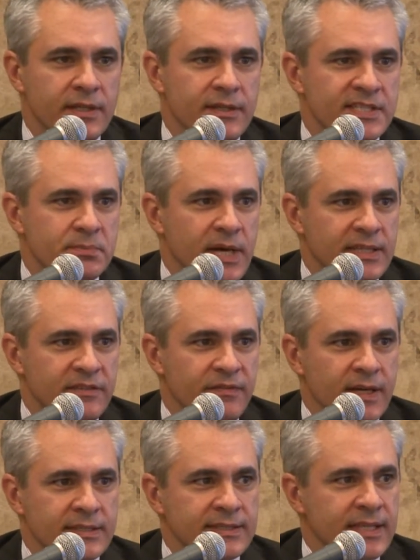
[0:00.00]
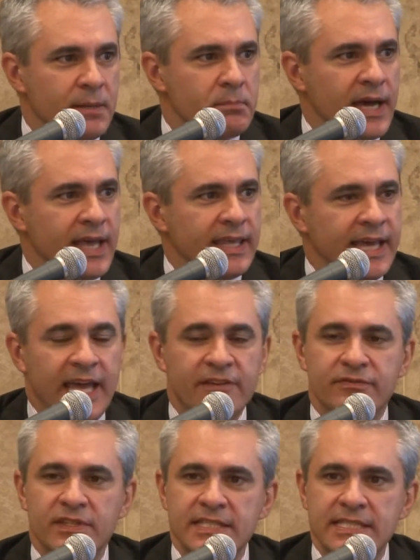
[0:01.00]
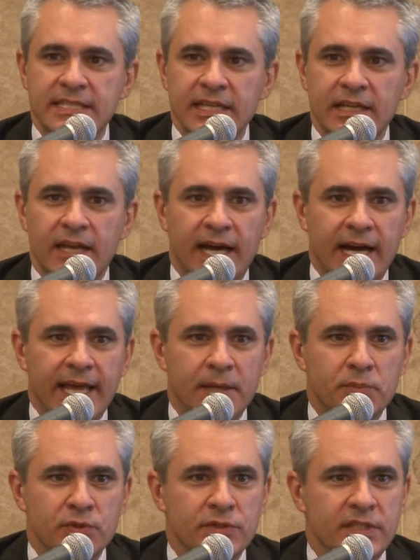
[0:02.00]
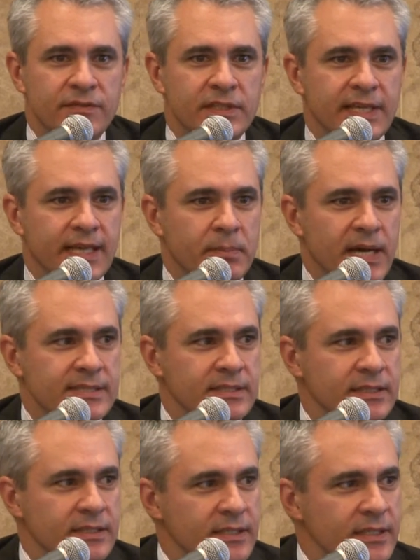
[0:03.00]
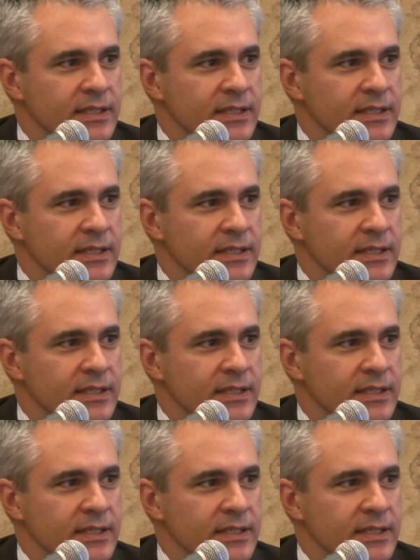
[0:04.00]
despite the fact that they might have still high productivity capacity,